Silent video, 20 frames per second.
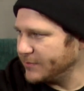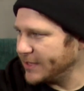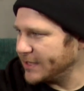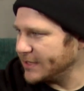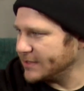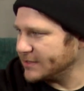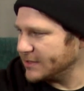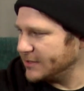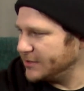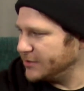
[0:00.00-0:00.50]

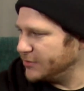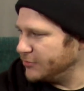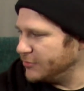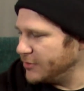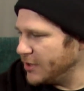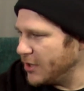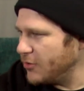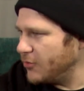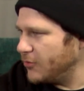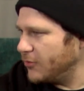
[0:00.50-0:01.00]
because you
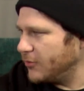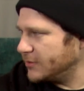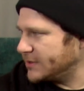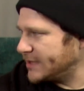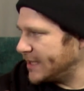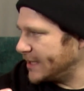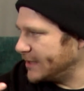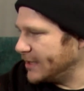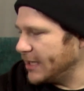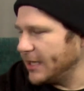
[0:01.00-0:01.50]
know
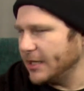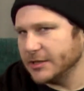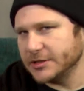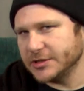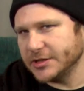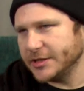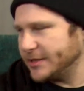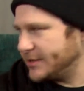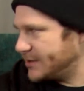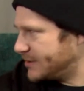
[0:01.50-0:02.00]

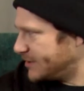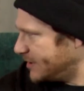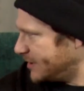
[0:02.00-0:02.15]
technology has,